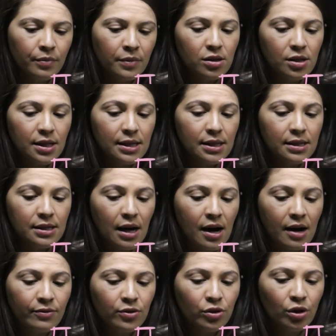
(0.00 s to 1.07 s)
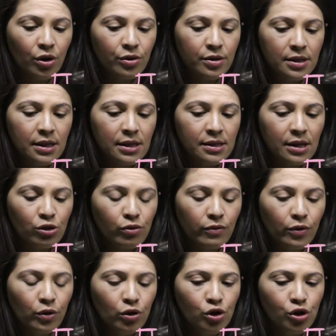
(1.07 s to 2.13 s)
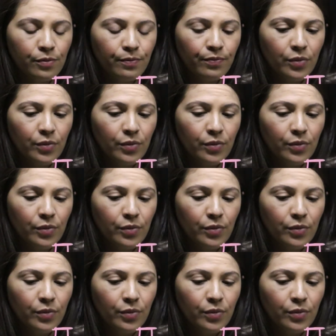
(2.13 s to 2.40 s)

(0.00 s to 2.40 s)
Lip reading: So this is after it goes in the centrifuge.